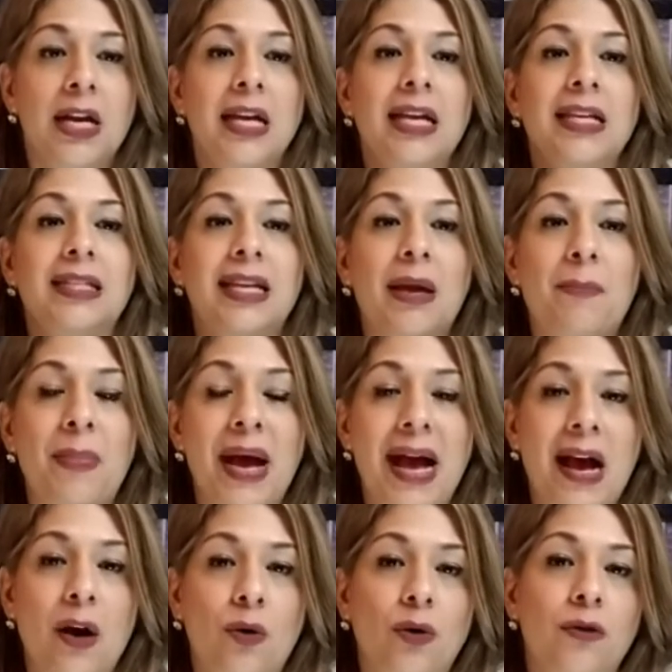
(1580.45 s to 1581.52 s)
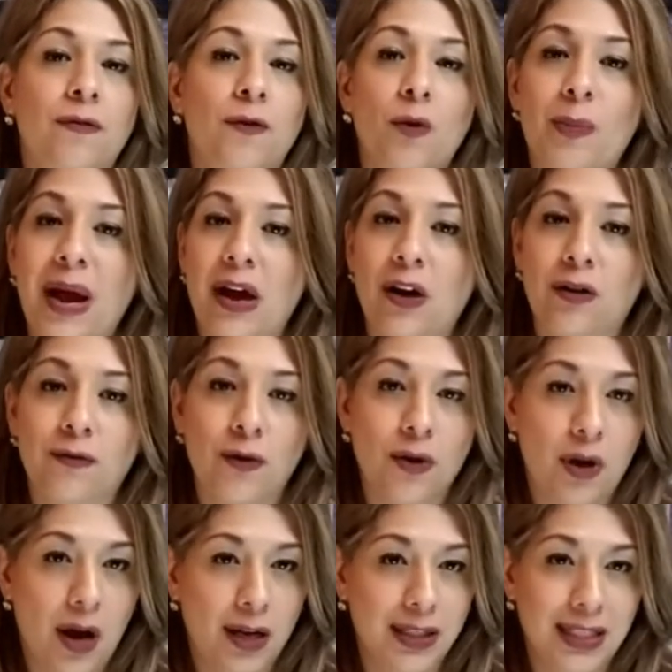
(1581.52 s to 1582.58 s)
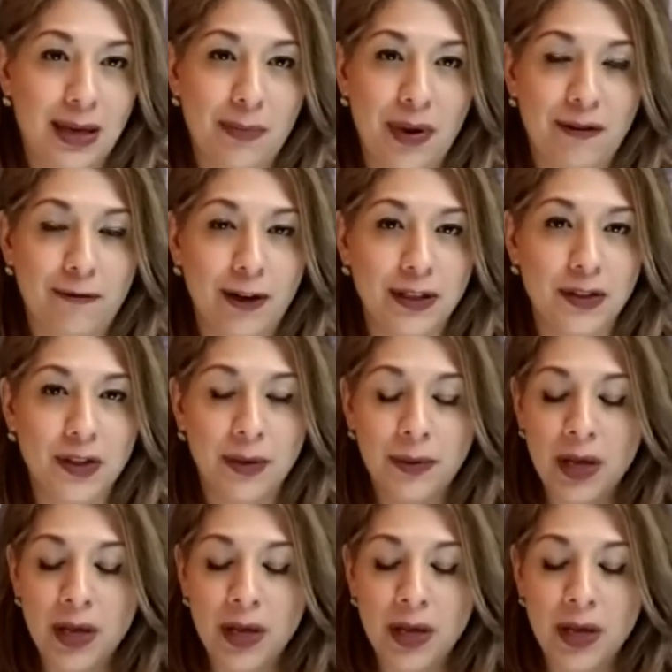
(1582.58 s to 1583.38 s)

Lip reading: is a powerful, powerful concept, my friends.